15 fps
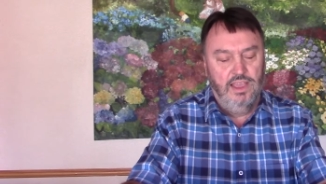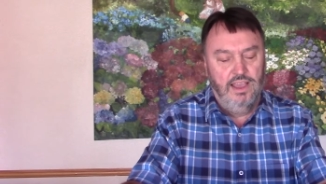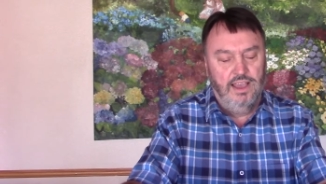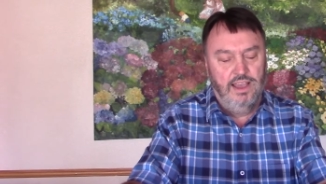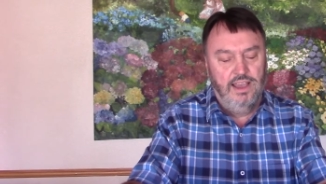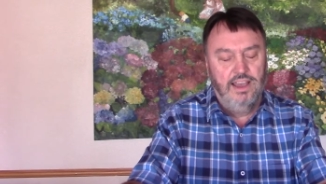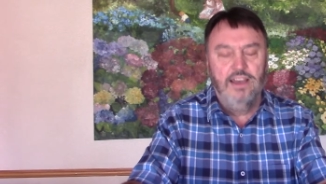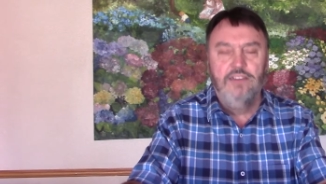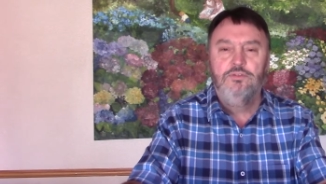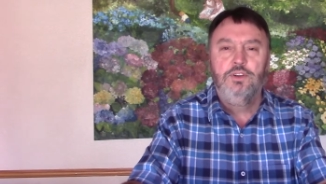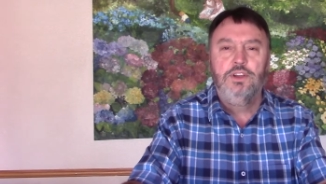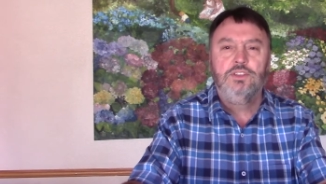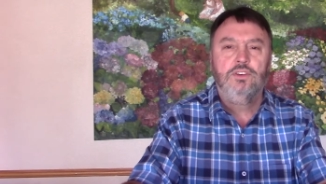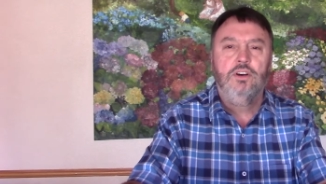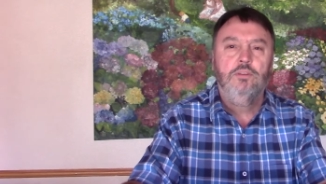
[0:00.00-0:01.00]
Uh, for
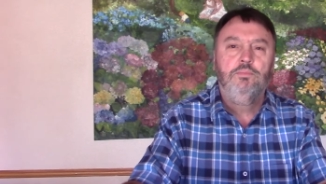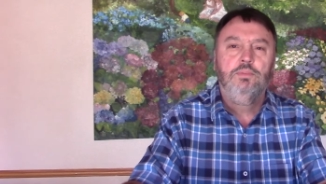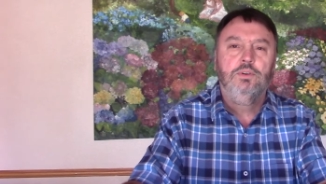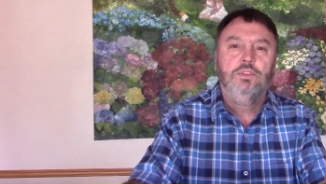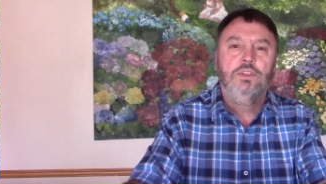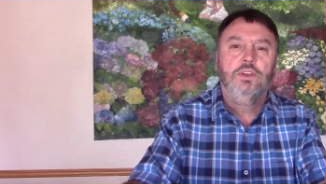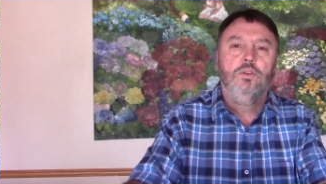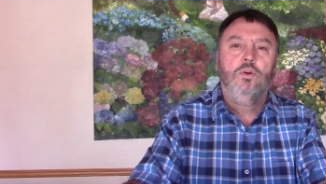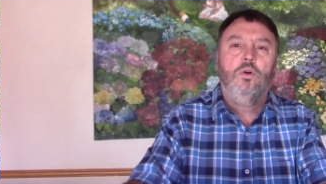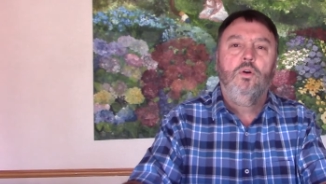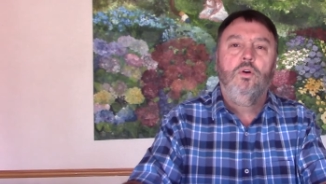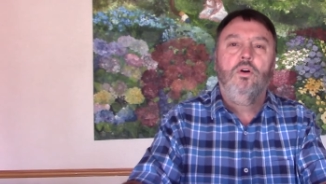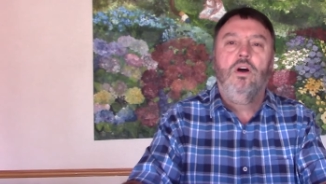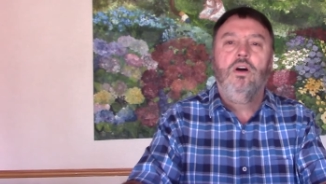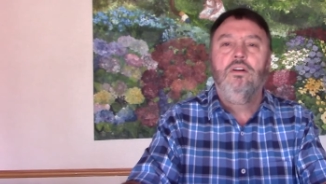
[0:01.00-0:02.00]
example, the
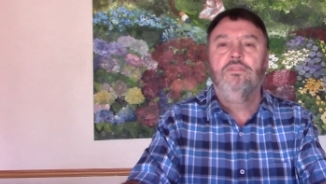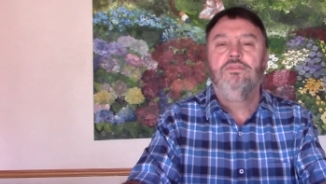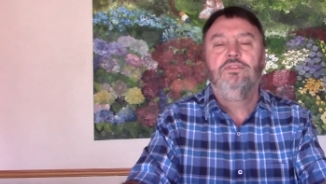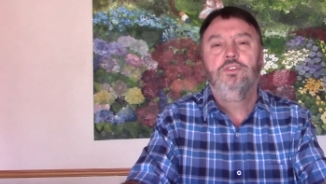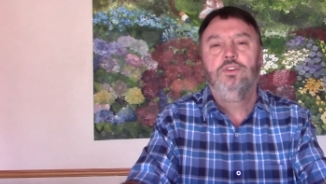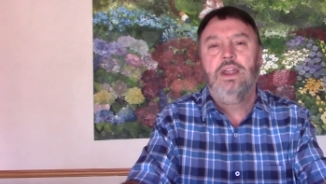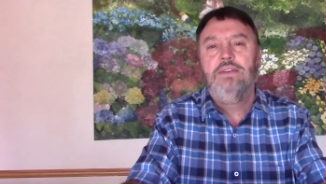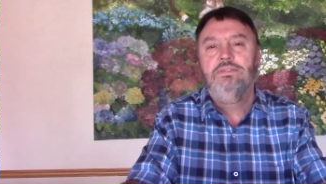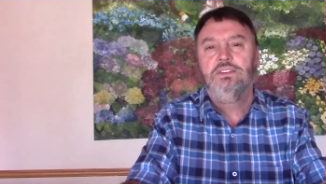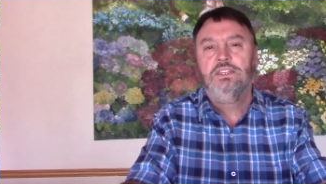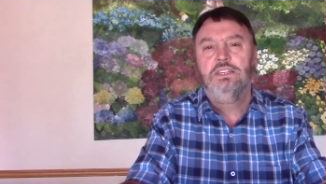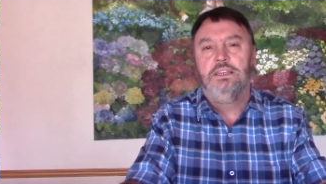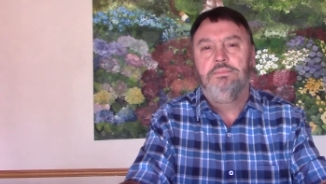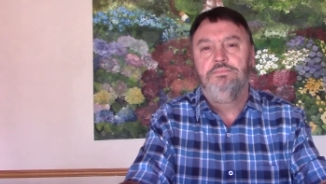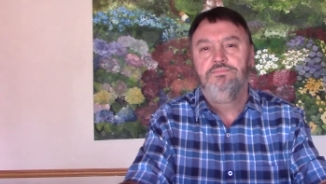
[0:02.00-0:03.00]
law of
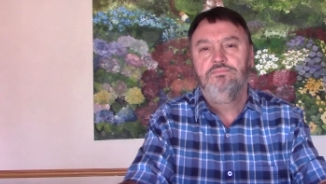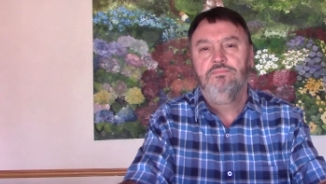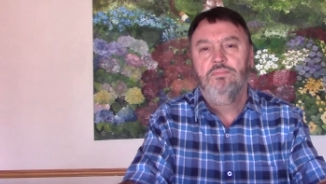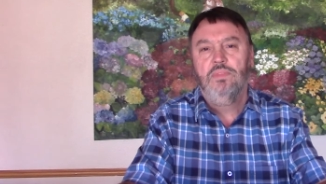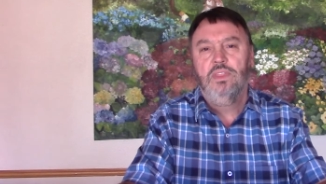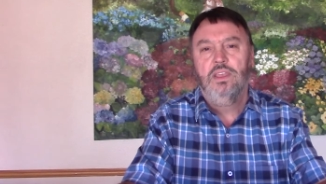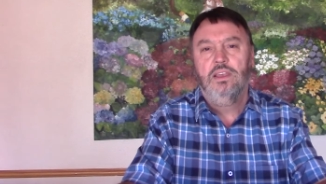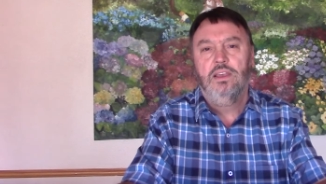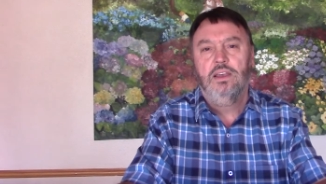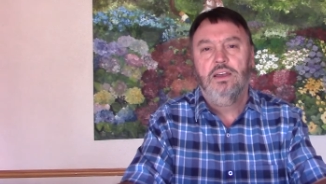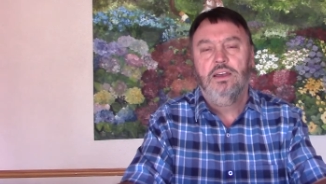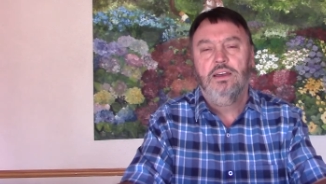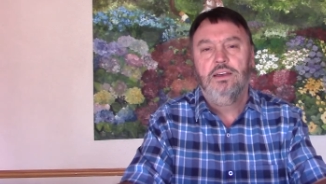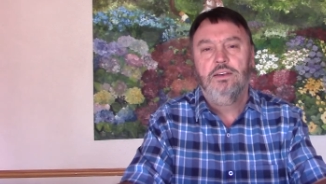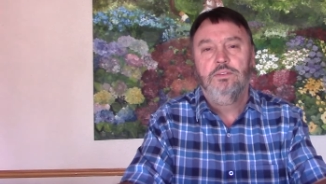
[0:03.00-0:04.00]
gravity.
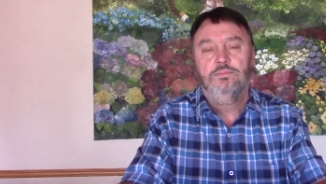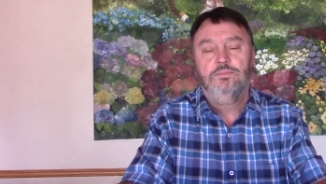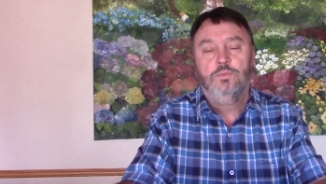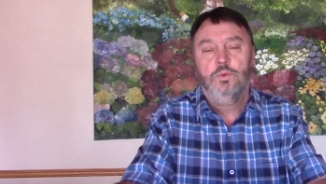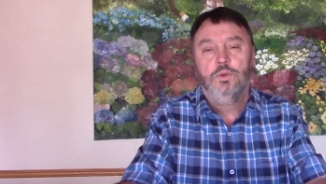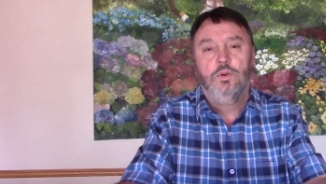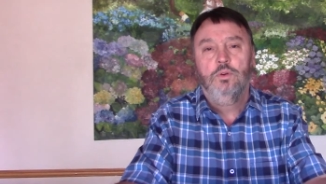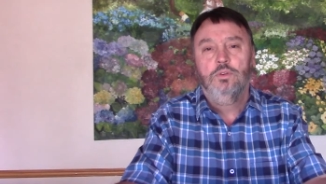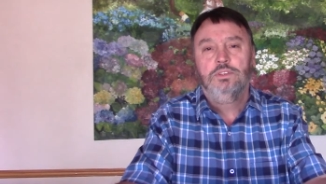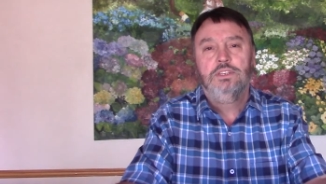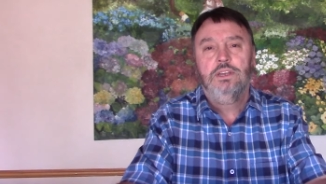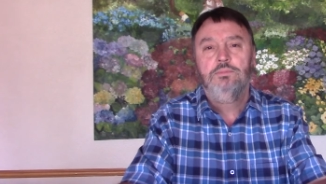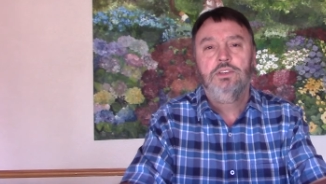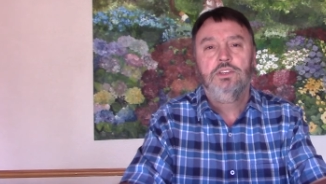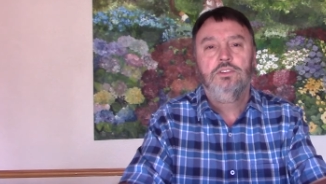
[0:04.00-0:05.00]
Uh, we're all
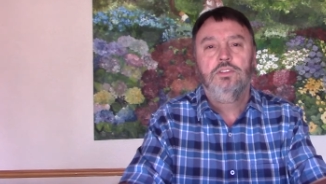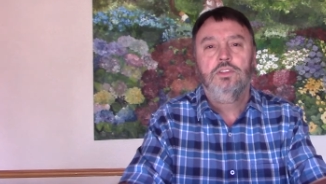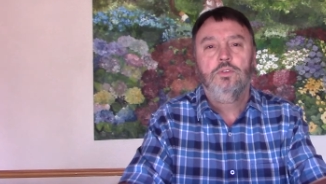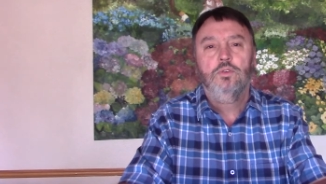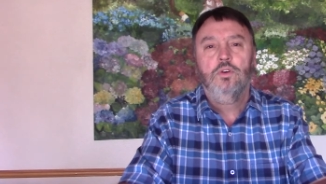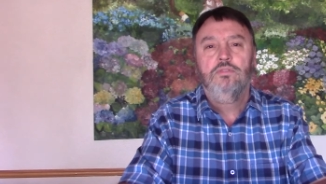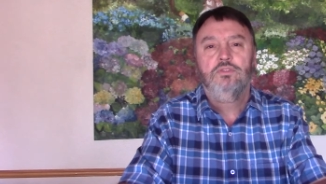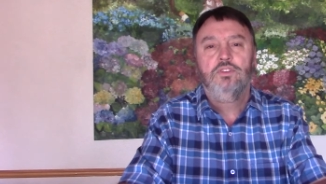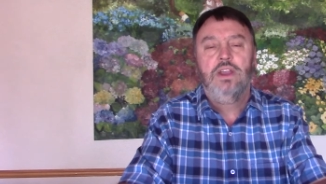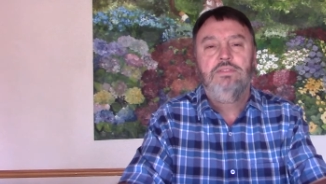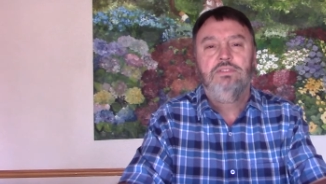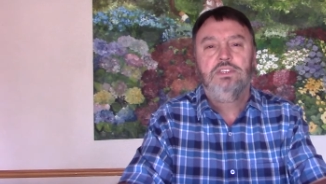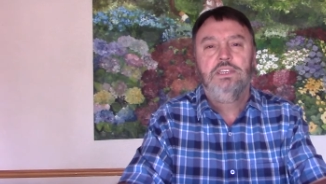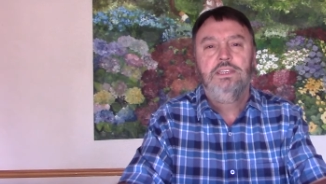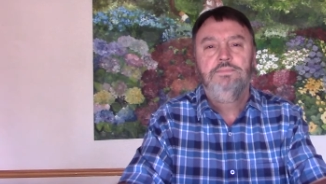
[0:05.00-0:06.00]
subject to the law of
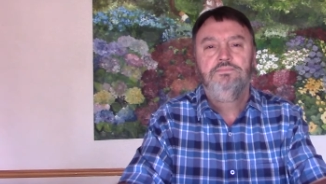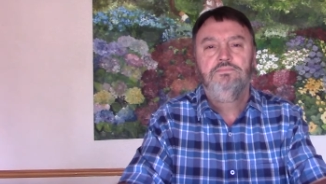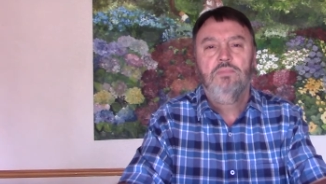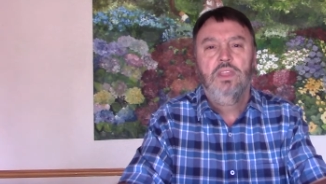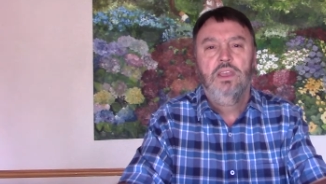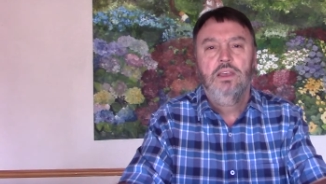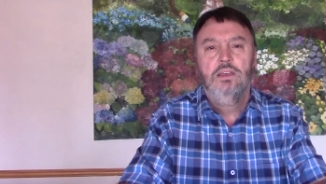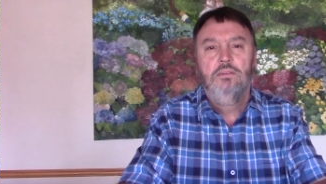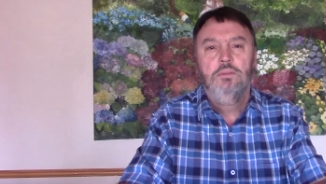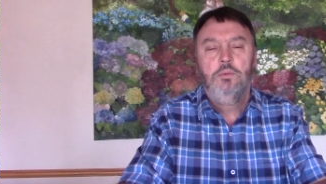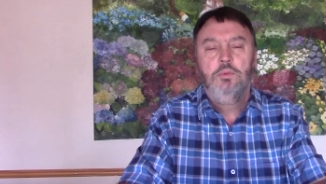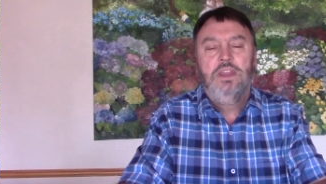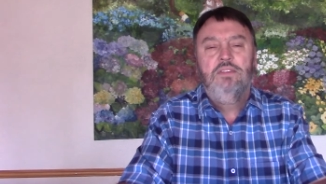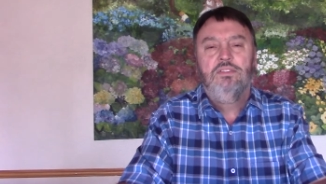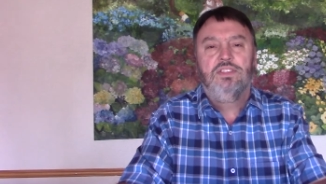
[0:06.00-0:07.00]
gravity, but
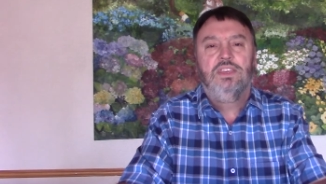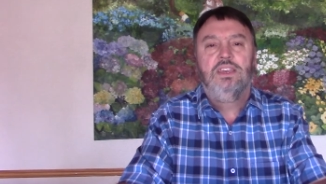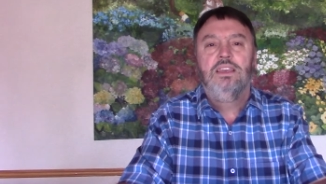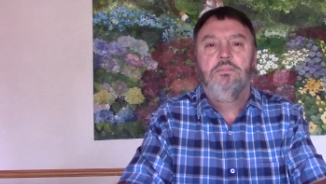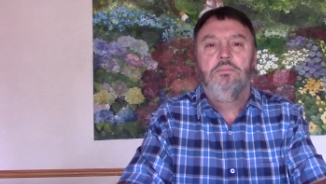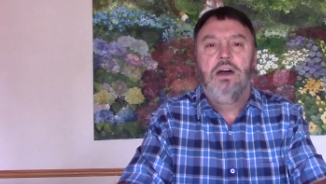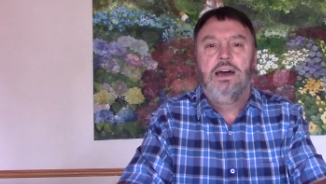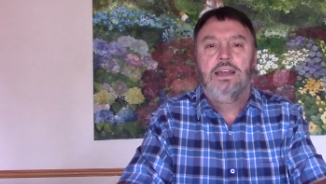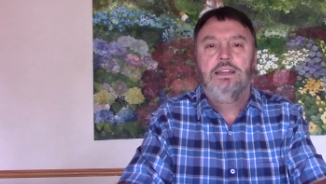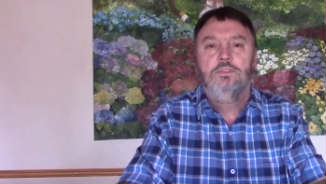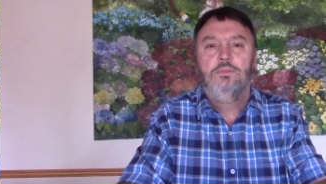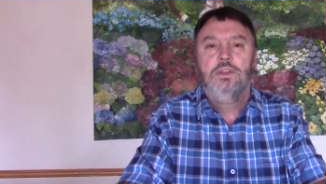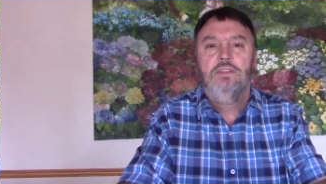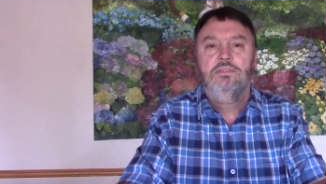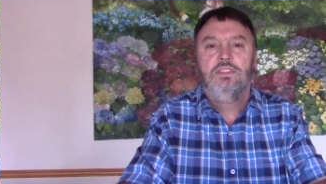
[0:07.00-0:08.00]
we never think about it.
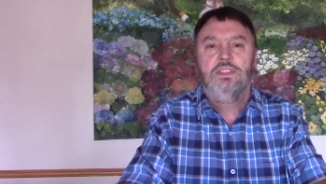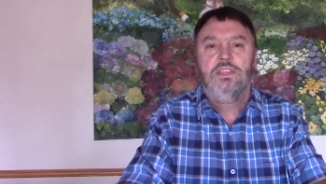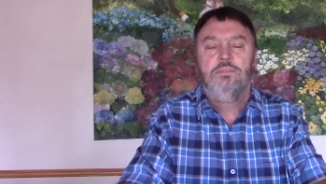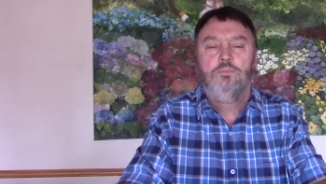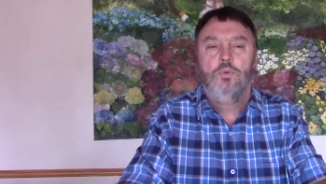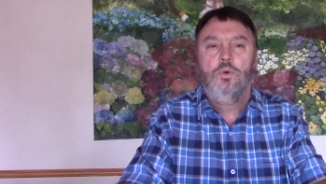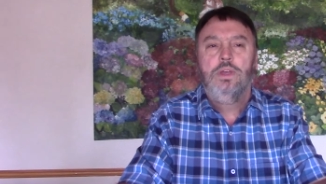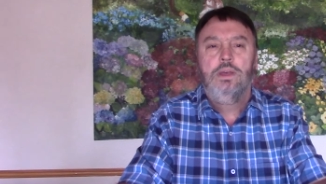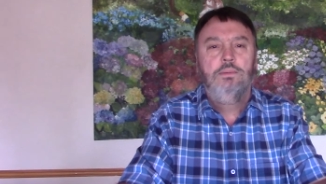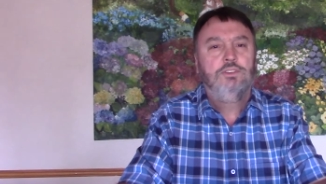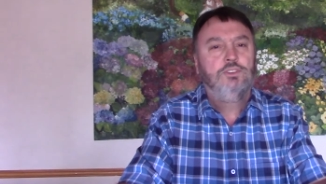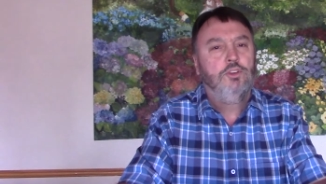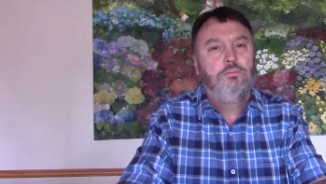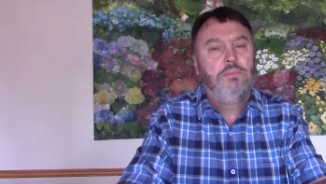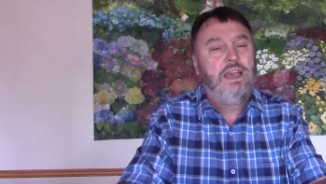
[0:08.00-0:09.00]
We never think, boy, I
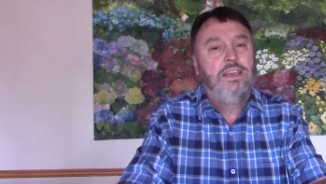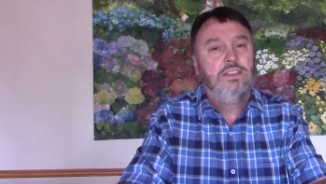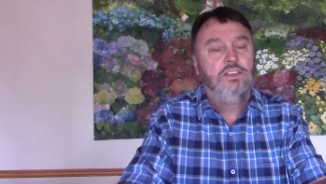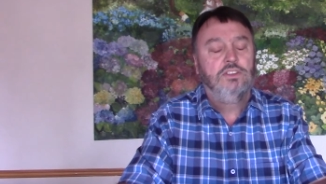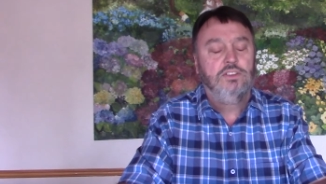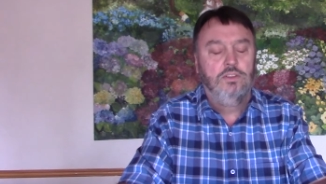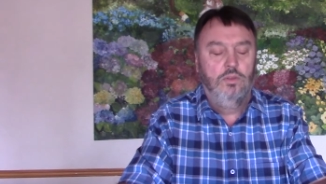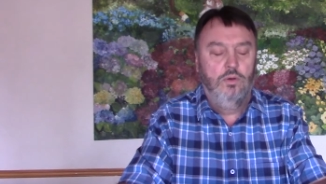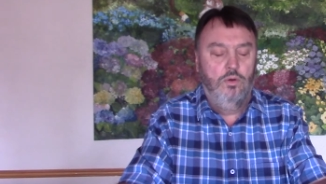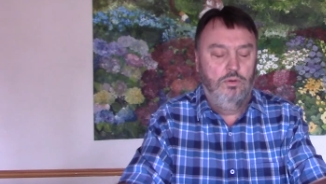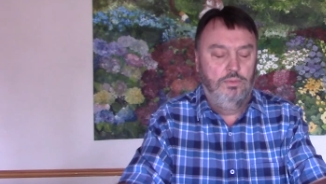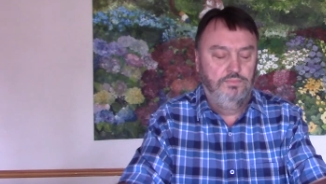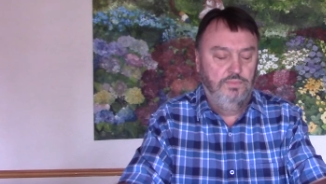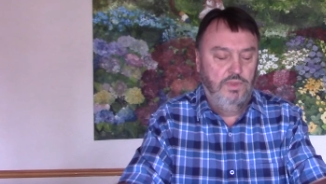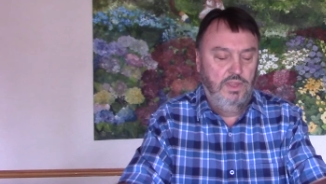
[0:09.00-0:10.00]
must obey this law.